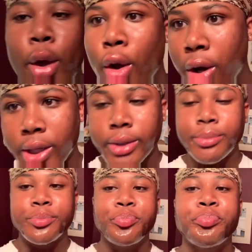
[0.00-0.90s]

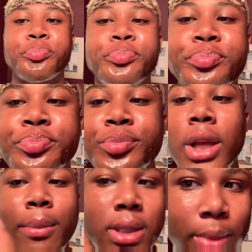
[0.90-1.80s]
gone.
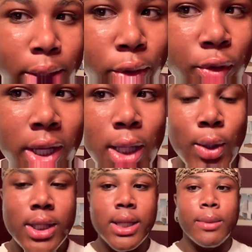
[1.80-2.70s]
I missed my nose, ring I
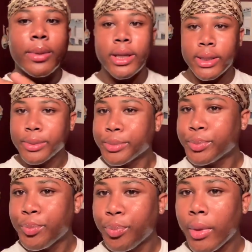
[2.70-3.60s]
lost it, but
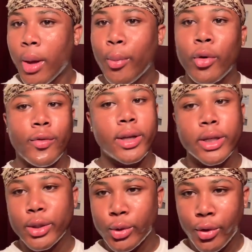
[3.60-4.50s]
moral of
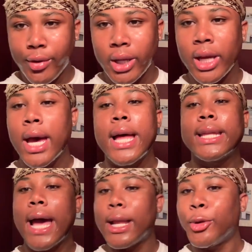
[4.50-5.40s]
the story,
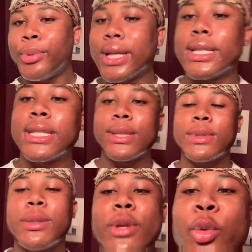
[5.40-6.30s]
the aloe plant seems
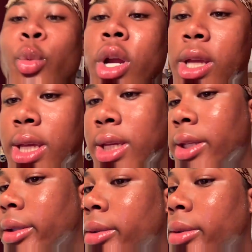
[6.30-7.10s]
to be working.